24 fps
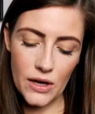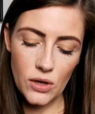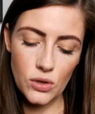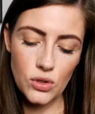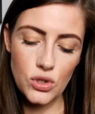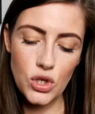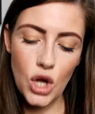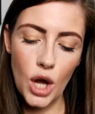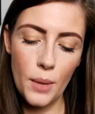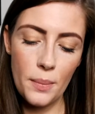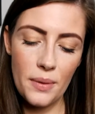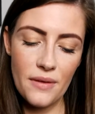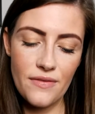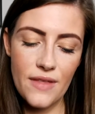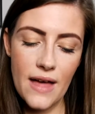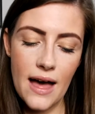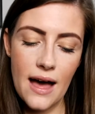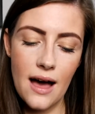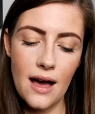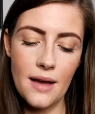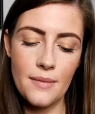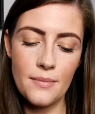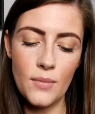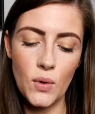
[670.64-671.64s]
then on top of
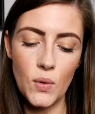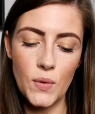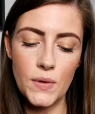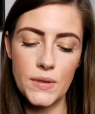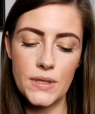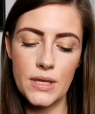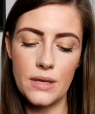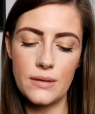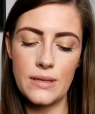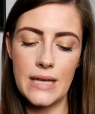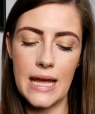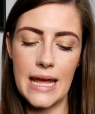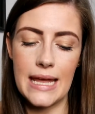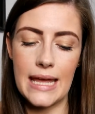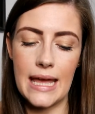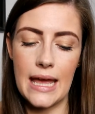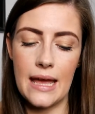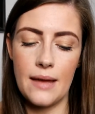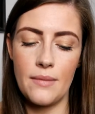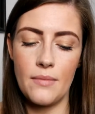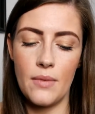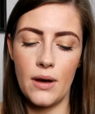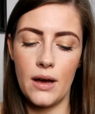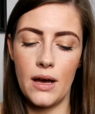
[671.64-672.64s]
that, I'm also
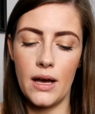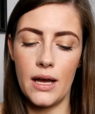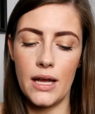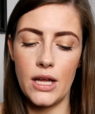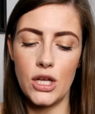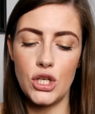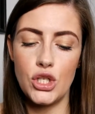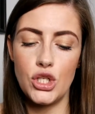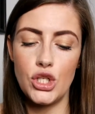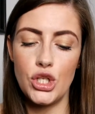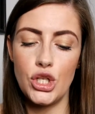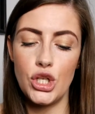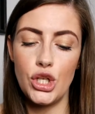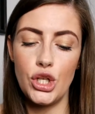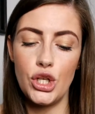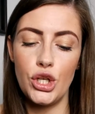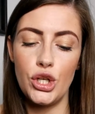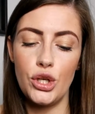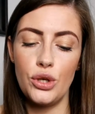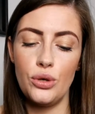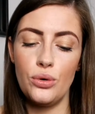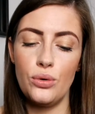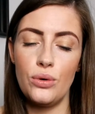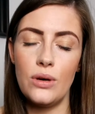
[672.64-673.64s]
taking my
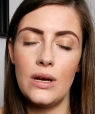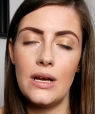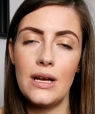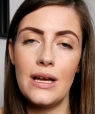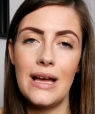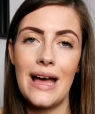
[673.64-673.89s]
2